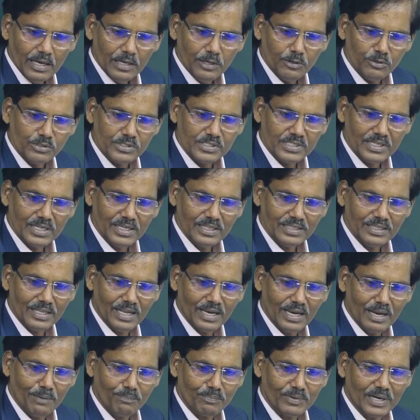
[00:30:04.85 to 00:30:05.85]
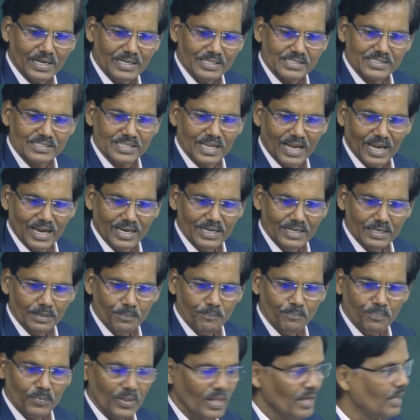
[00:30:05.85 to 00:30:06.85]
the left hand side,
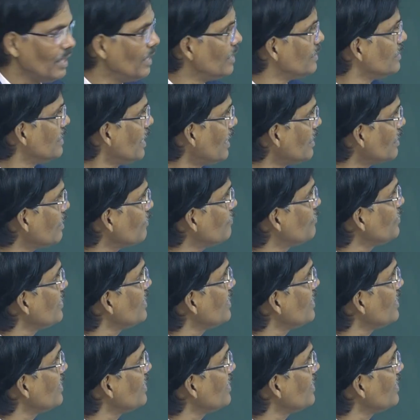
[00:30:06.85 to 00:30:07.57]
that of